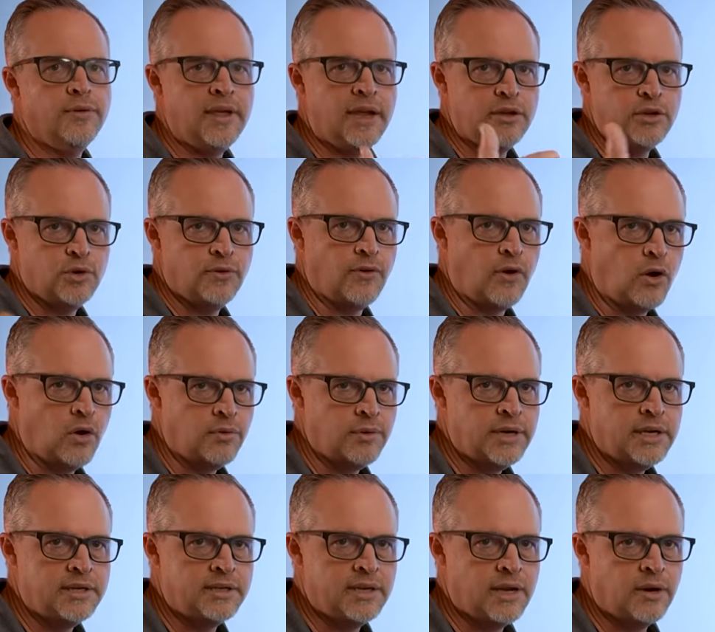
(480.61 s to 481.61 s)
that you've
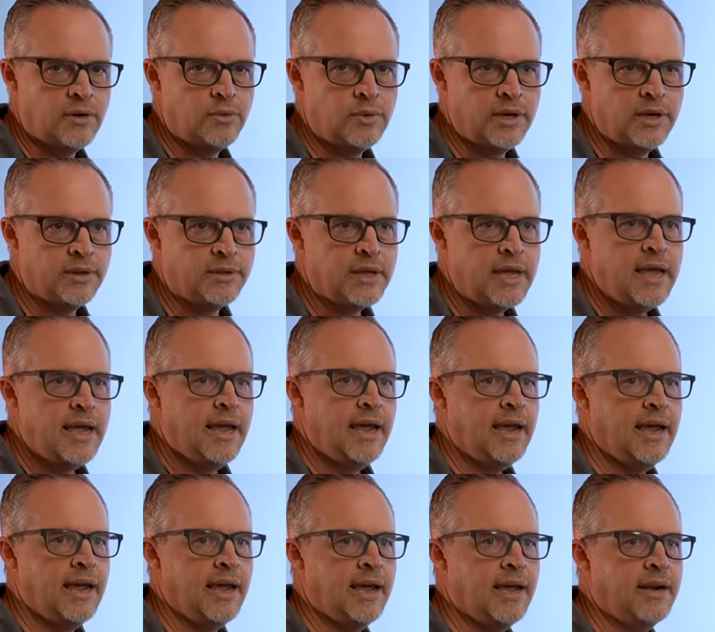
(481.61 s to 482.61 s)
already dealt with
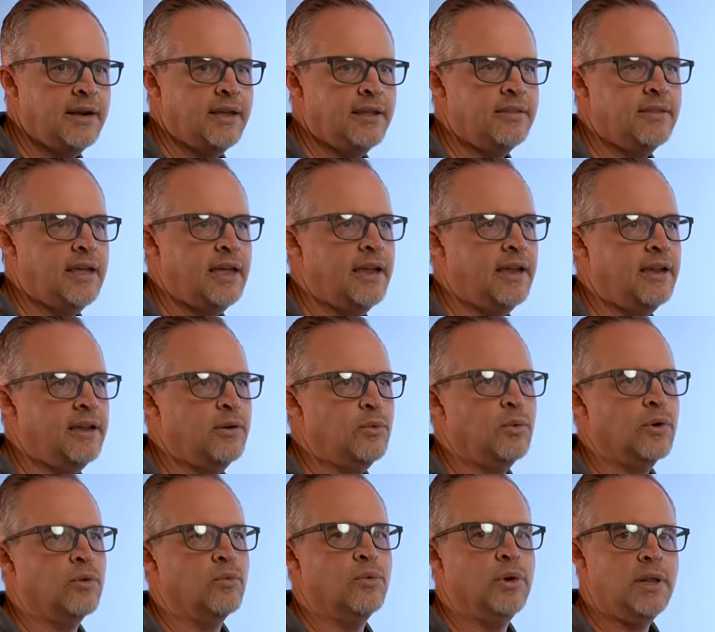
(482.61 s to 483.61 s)
and they
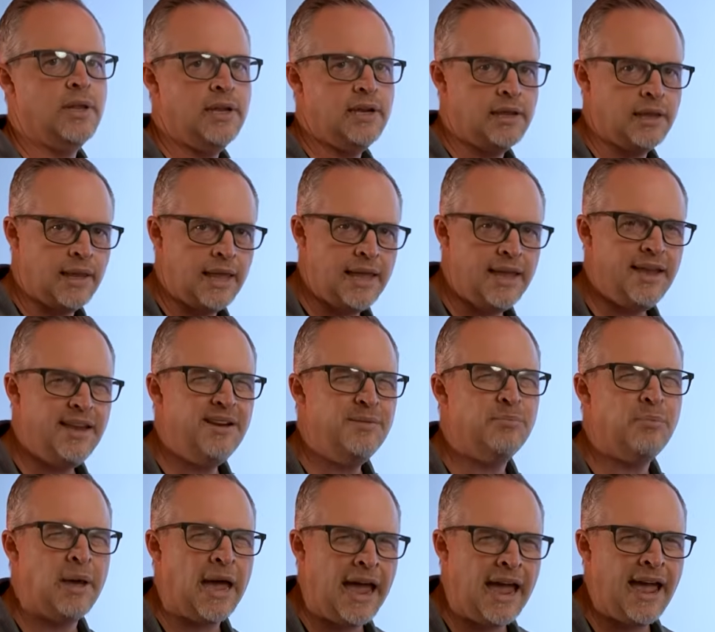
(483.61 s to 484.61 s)
were really
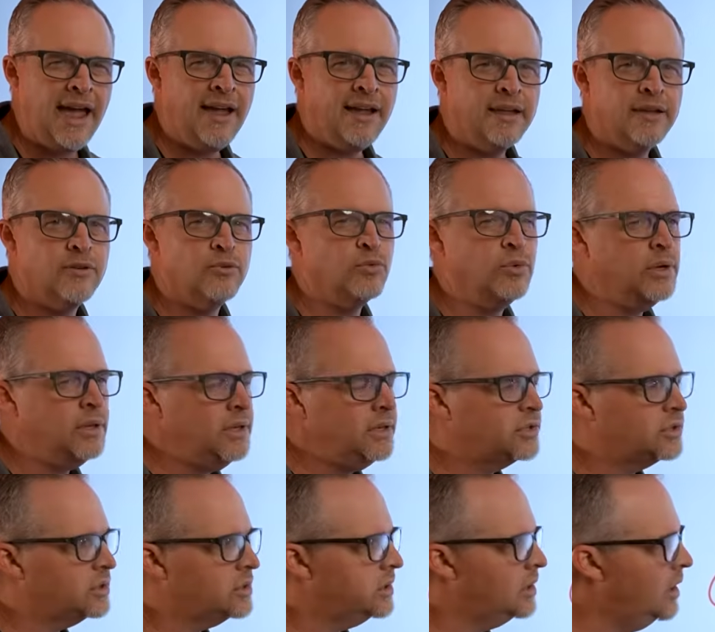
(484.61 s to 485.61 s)
laid back, really
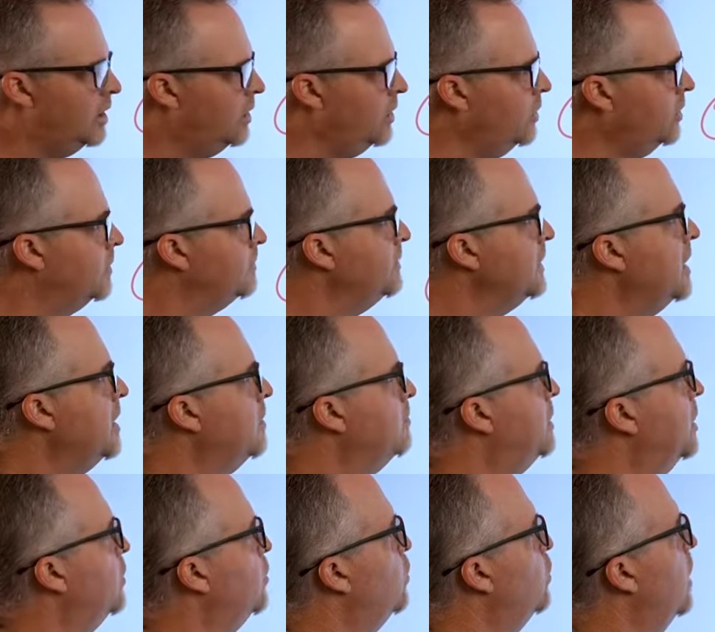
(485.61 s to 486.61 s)
slow.
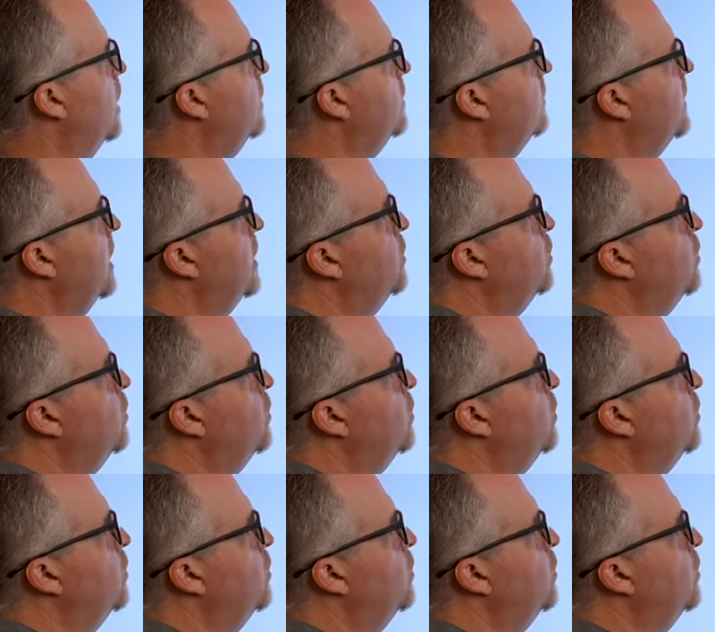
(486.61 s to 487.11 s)
But what they